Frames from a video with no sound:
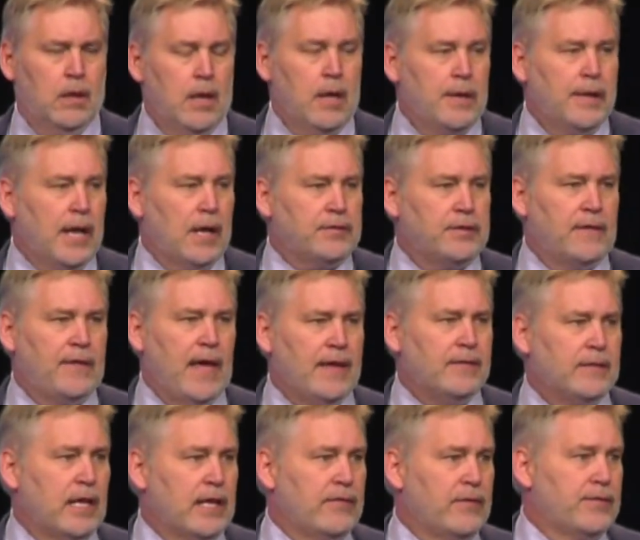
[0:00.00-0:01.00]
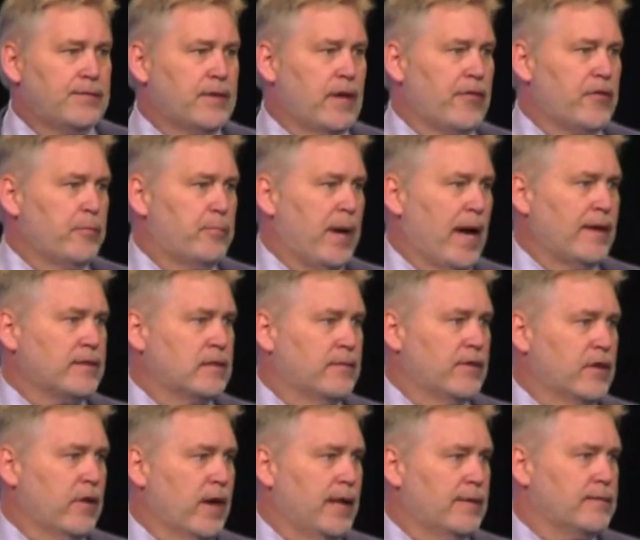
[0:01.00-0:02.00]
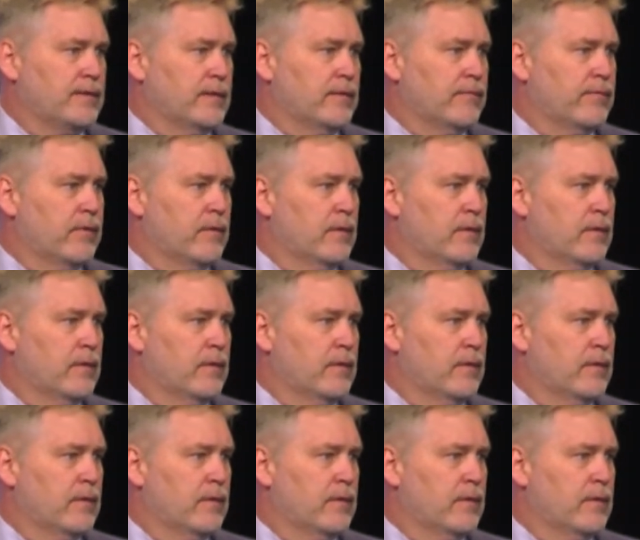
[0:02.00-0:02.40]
Now, see, that's not even Southern passive-aggressive.